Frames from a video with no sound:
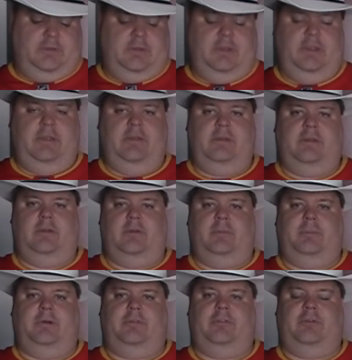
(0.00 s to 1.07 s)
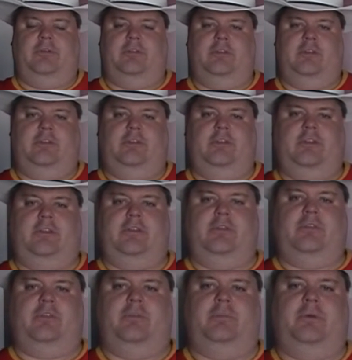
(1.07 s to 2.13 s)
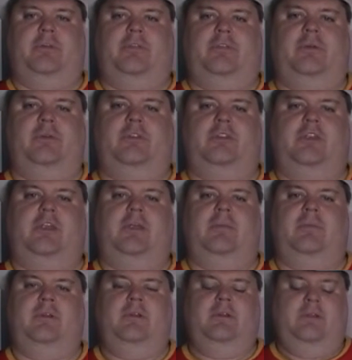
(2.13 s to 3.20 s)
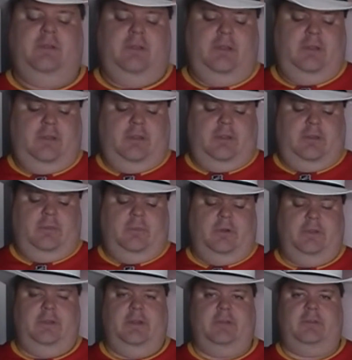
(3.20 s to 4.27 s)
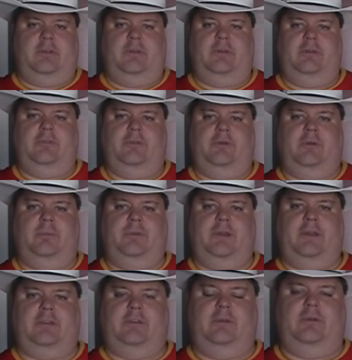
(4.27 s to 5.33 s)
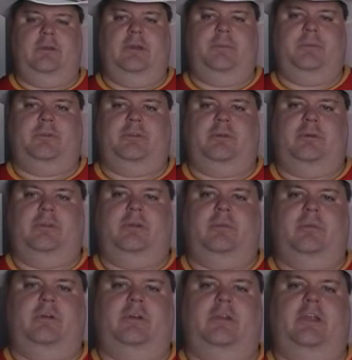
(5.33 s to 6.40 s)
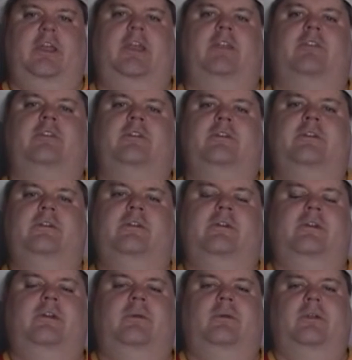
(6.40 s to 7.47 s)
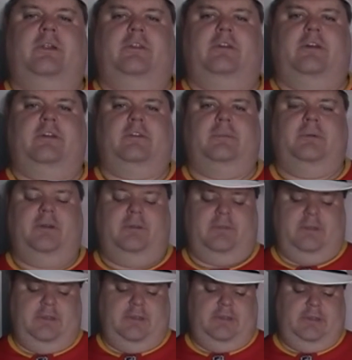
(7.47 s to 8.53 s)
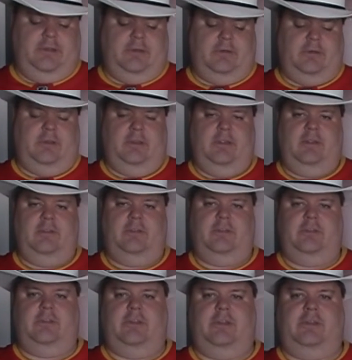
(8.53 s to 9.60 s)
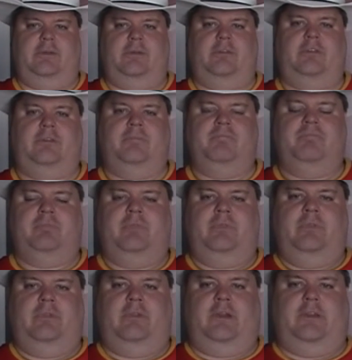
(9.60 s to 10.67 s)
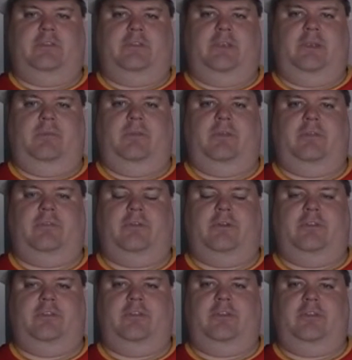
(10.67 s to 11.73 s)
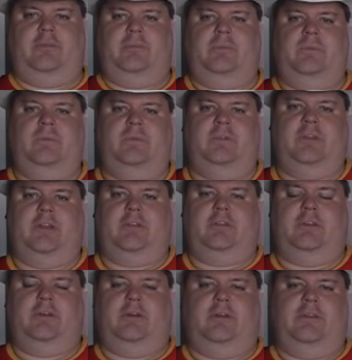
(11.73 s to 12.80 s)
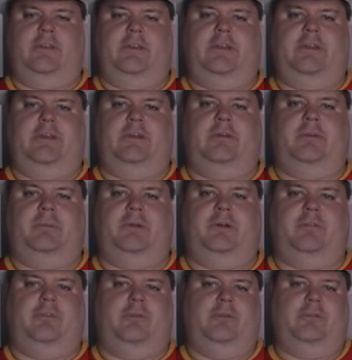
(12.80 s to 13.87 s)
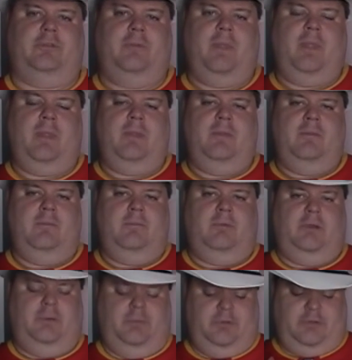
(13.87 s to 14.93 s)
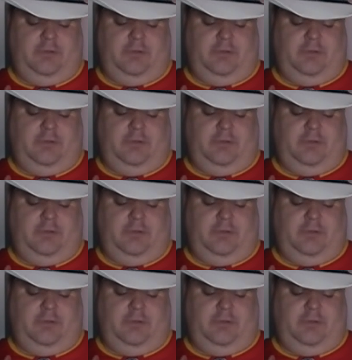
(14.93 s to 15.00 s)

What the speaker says: the Calgary Buffaloes, and this is a different Buffaloes team than the one that, if you go back to episode number 8, when I talked about the Calgary Centennials, that team in the first season was actually called the Calgary Buffaloes, but it was